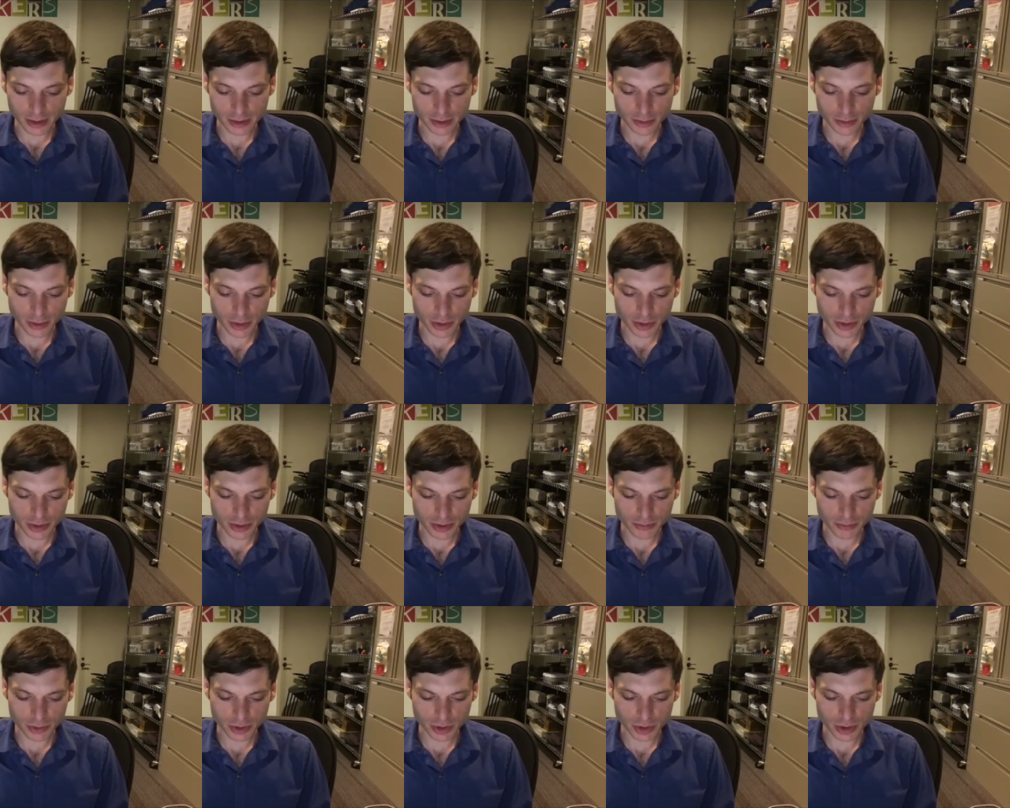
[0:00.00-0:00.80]

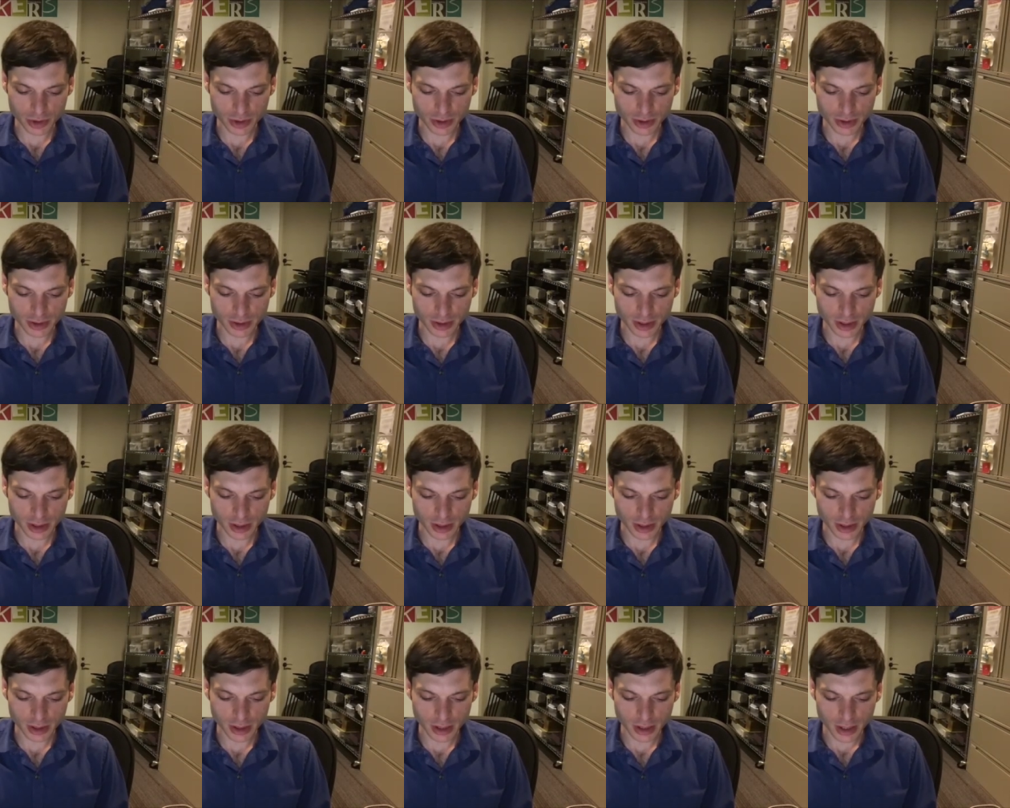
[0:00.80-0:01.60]
question, which is
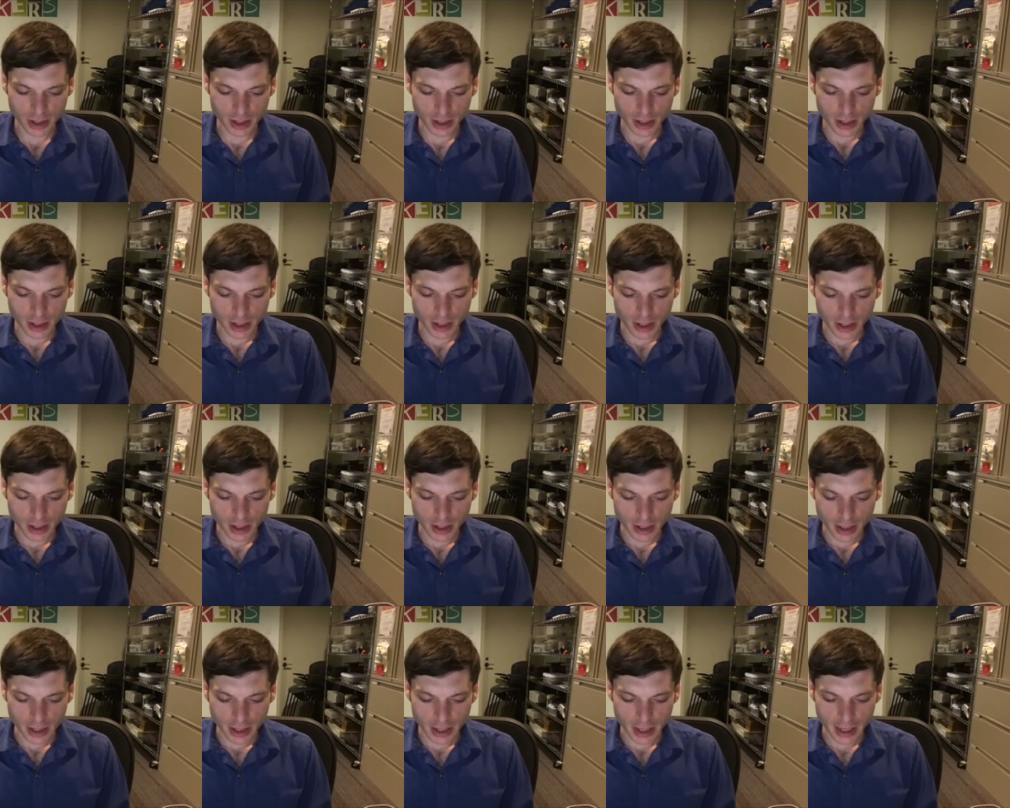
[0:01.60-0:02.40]

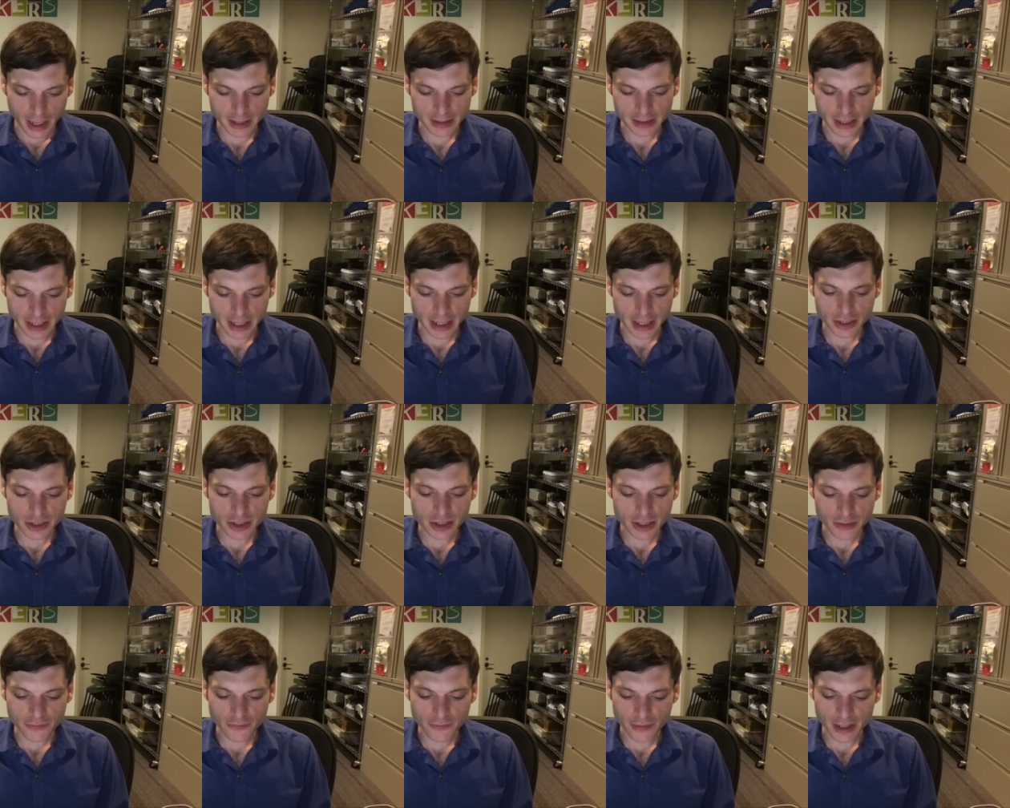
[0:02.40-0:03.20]
has aging
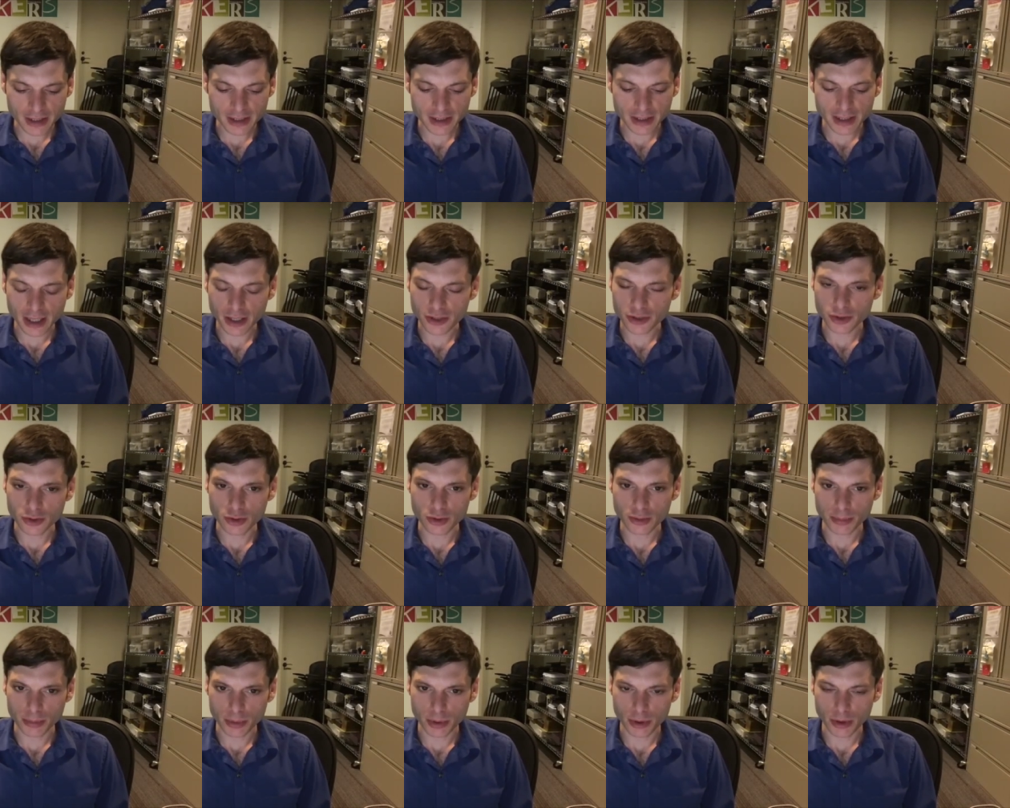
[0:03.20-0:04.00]
affected how you
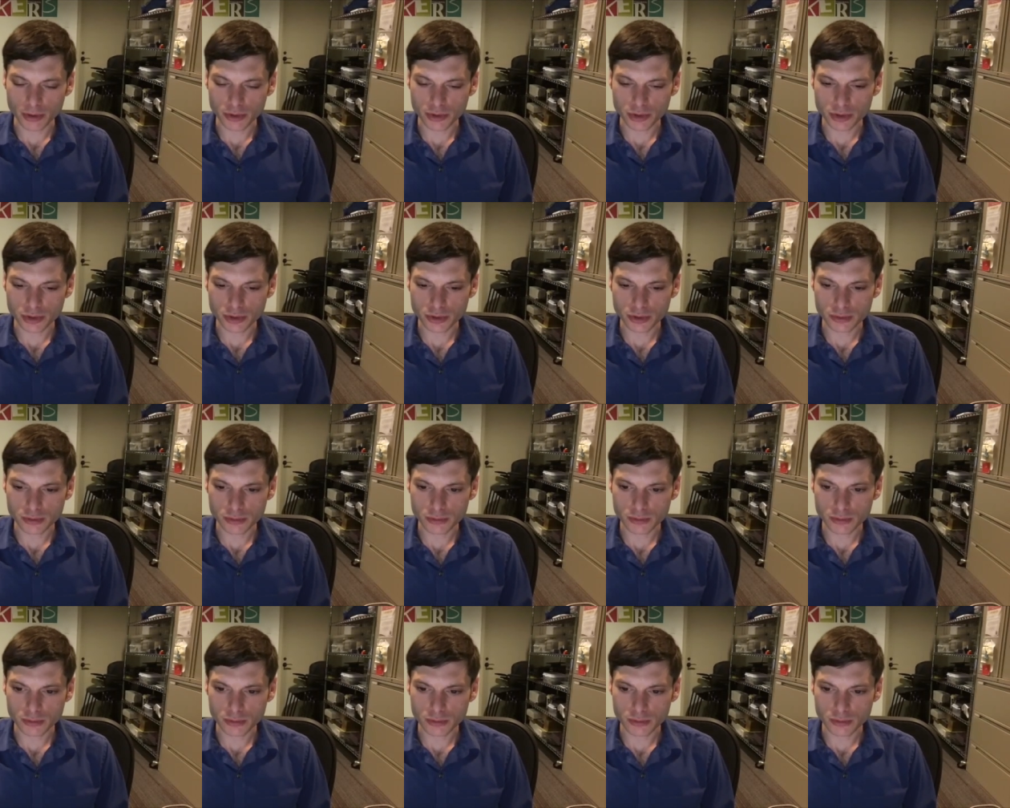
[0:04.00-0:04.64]
approach